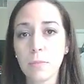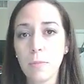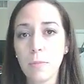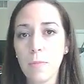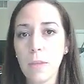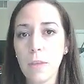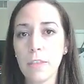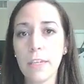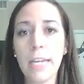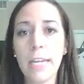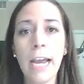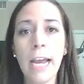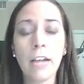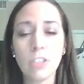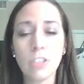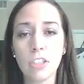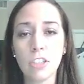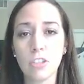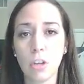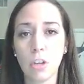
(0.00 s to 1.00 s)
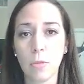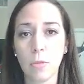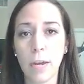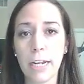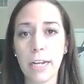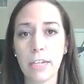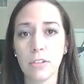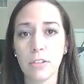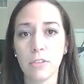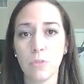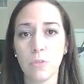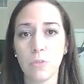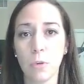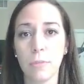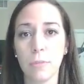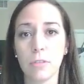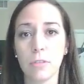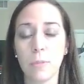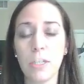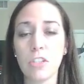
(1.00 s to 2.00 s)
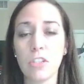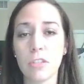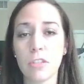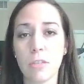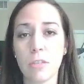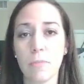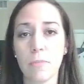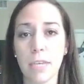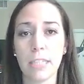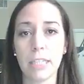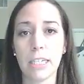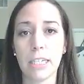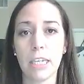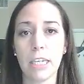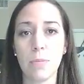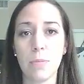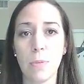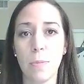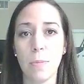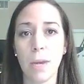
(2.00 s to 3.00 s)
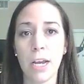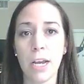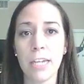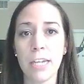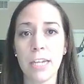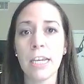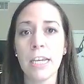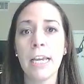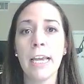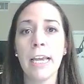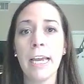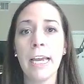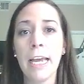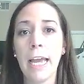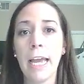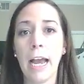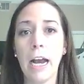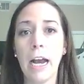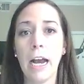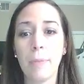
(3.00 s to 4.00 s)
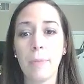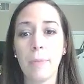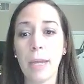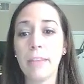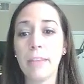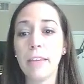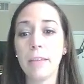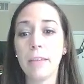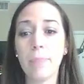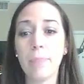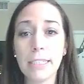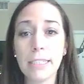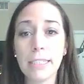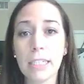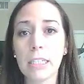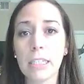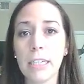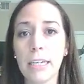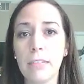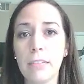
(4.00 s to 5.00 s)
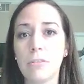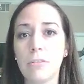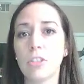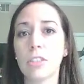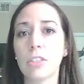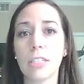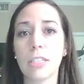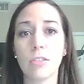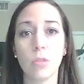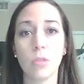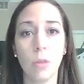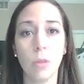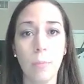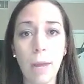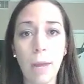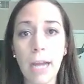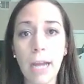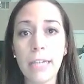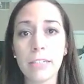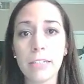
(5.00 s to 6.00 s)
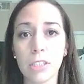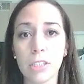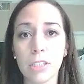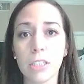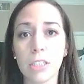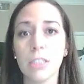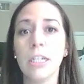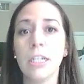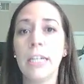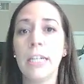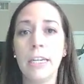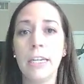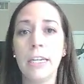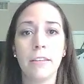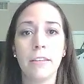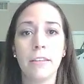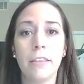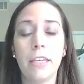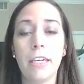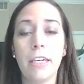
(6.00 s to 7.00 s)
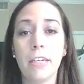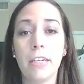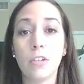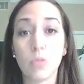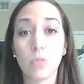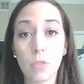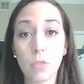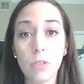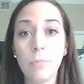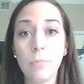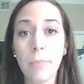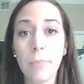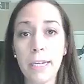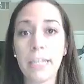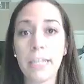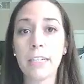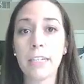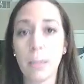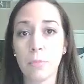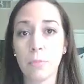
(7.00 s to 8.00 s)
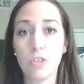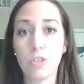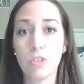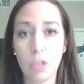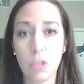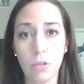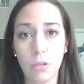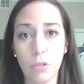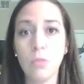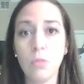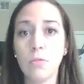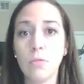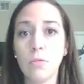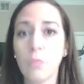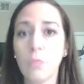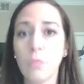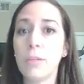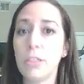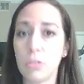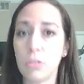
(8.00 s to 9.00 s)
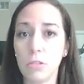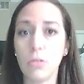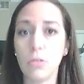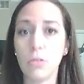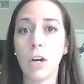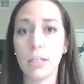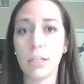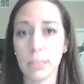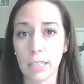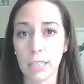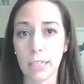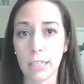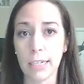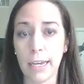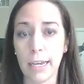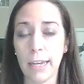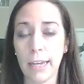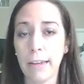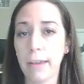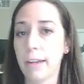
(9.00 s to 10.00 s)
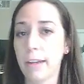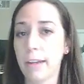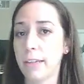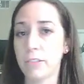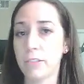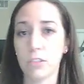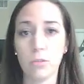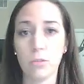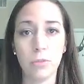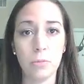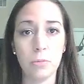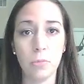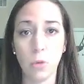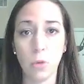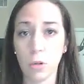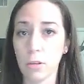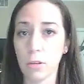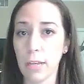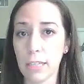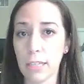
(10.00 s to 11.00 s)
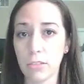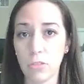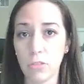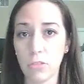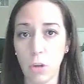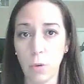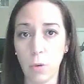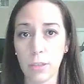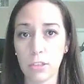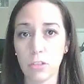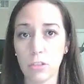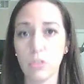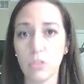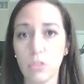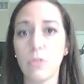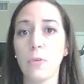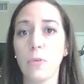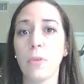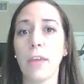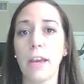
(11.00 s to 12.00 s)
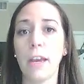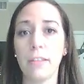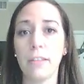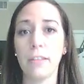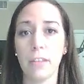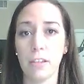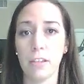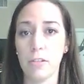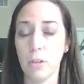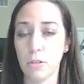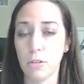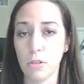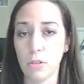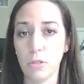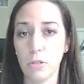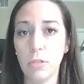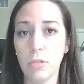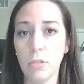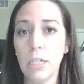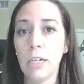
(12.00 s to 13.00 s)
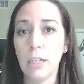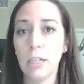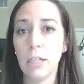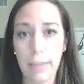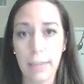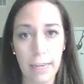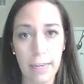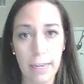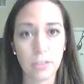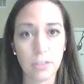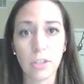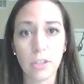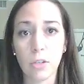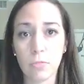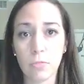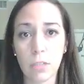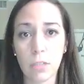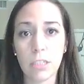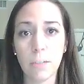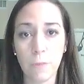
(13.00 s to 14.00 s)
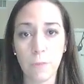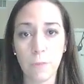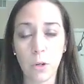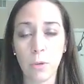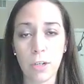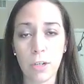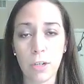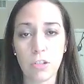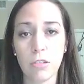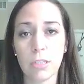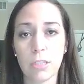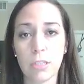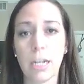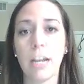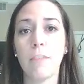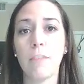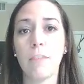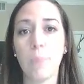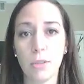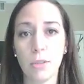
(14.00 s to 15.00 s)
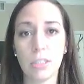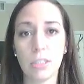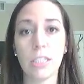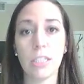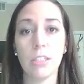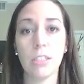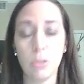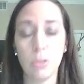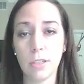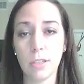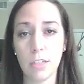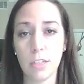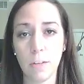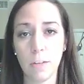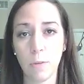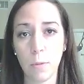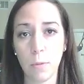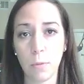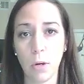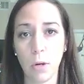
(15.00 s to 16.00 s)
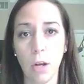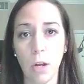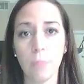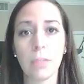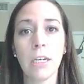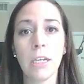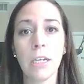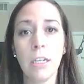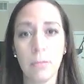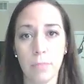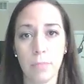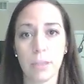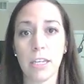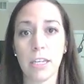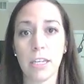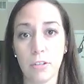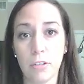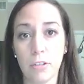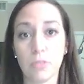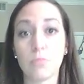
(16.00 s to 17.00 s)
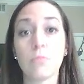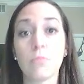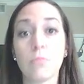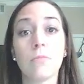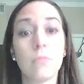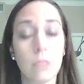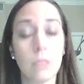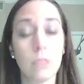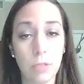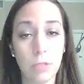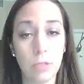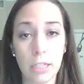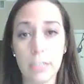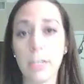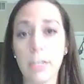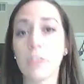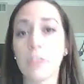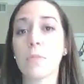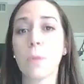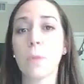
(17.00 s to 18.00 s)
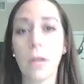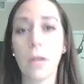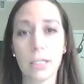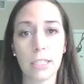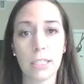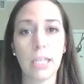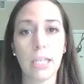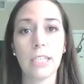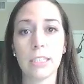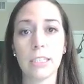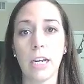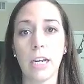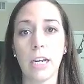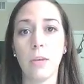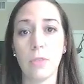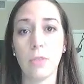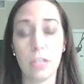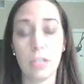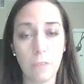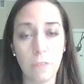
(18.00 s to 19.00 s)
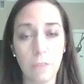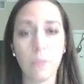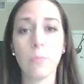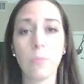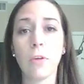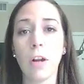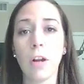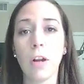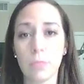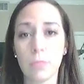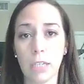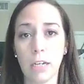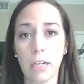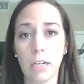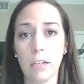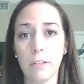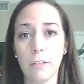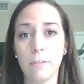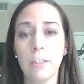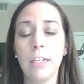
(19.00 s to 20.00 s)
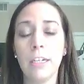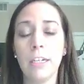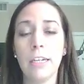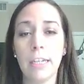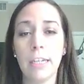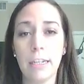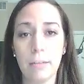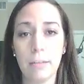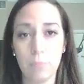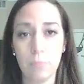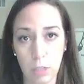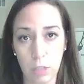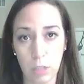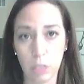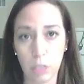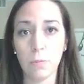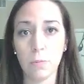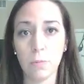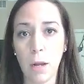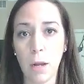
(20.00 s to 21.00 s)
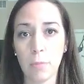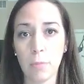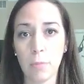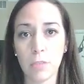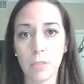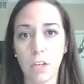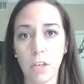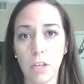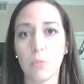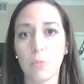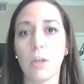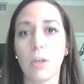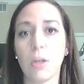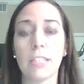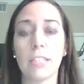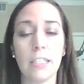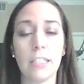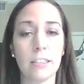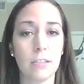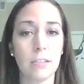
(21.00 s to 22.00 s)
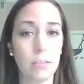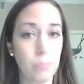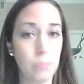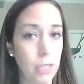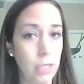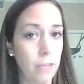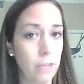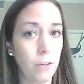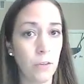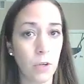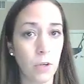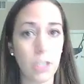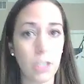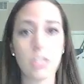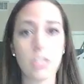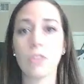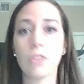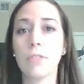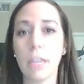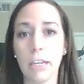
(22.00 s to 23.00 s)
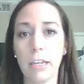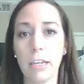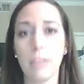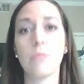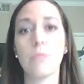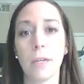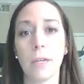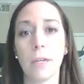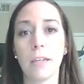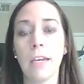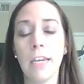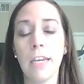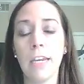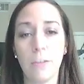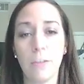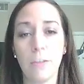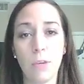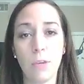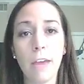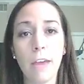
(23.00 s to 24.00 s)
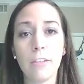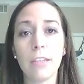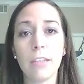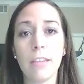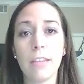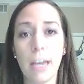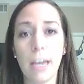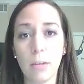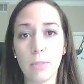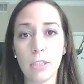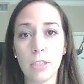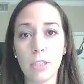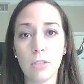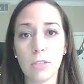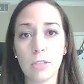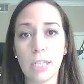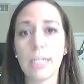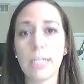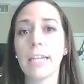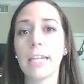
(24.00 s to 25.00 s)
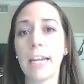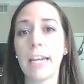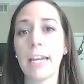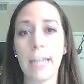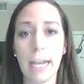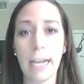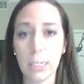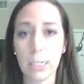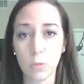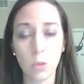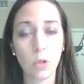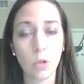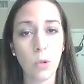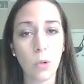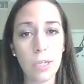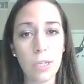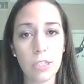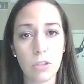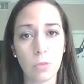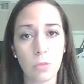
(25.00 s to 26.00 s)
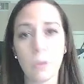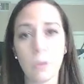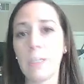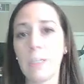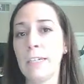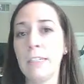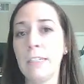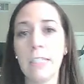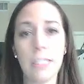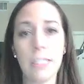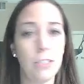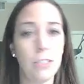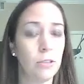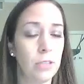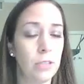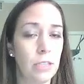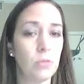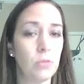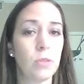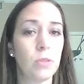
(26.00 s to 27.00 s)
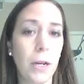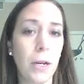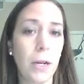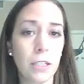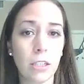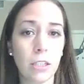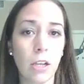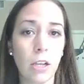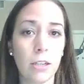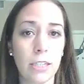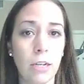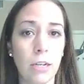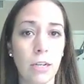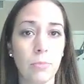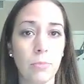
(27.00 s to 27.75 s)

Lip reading: then how to start writing your informative speech and some things to keep in mind. And then basically, just as a reminder, the group meeting number 2 will be due on Sunday, and I assume you more or less know what to do for that, that you know to answer the different questions that I have posted and use the different prompt, but that you're doing another process with a different prompt of the group problem solving process. Many of you have already turned that in, but if you haven't, that'll be due Sunday night, as will quiz 3. You'll need Respondus Lockdown